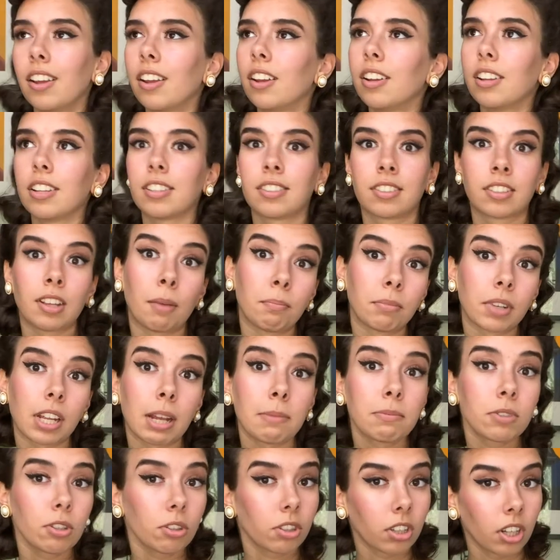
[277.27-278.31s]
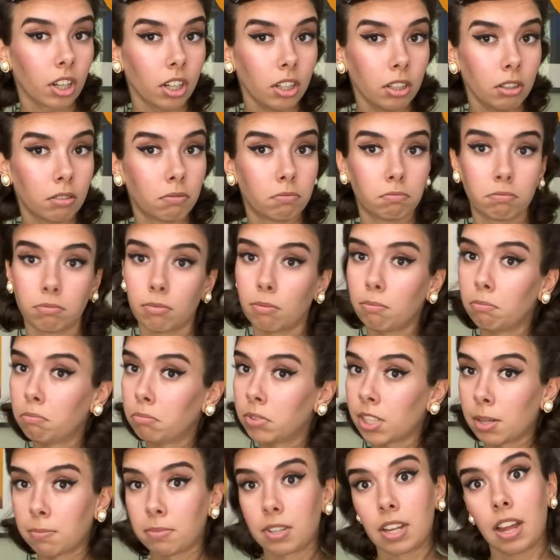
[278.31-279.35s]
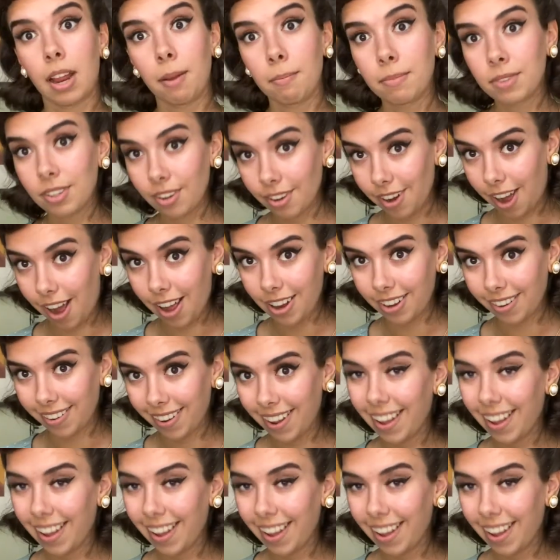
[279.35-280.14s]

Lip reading: Sometimes they're good, sometimes they're not.